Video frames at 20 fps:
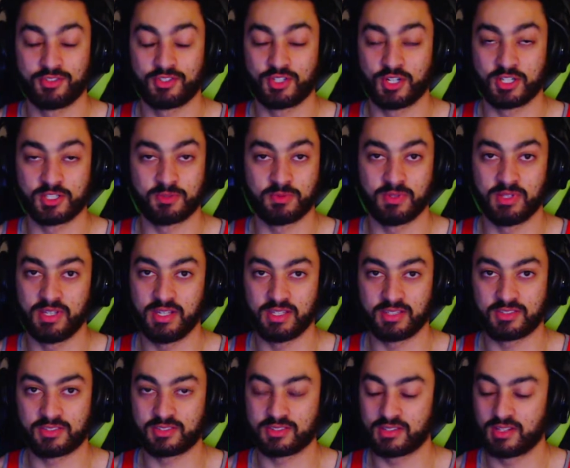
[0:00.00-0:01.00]
Trust me,
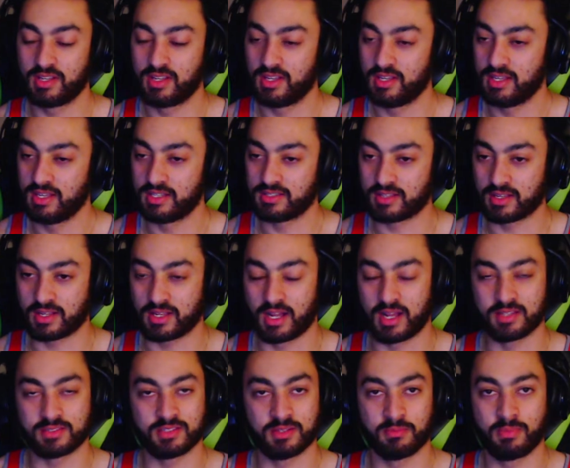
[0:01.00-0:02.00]
it is a
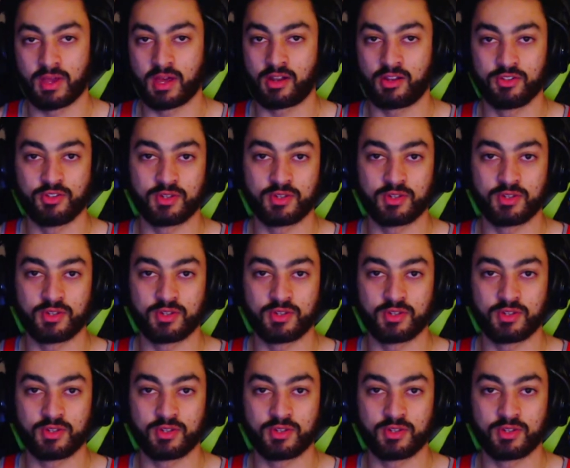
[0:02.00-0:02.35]
constant battle.